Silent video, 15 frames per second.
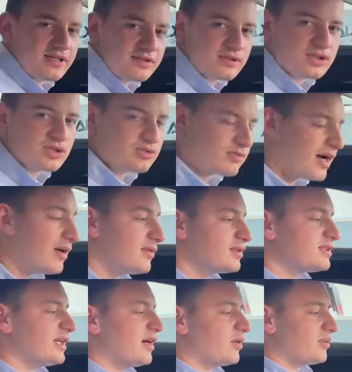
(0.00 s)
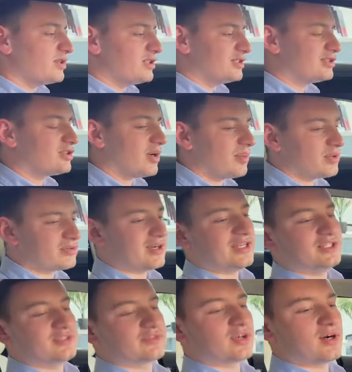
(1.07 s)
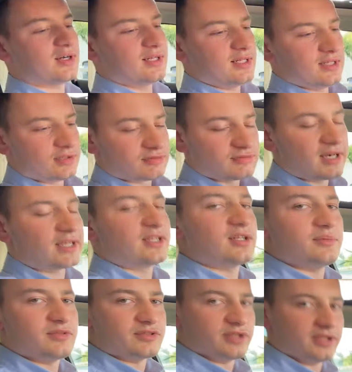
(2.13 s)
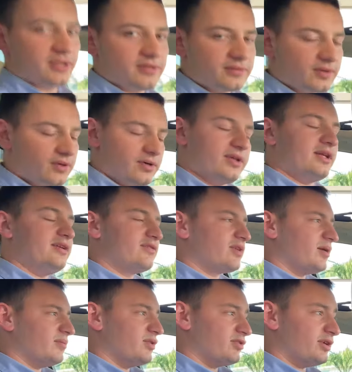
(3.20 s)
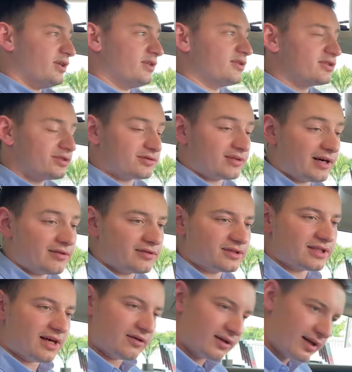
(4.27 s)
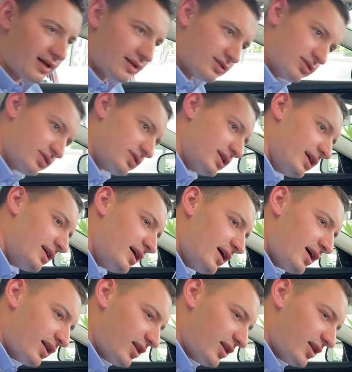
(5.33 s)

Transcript: surround sound, which is top of the range. You've got regular Meridian, or then you've got Meridian surround sound. And as you'll see, the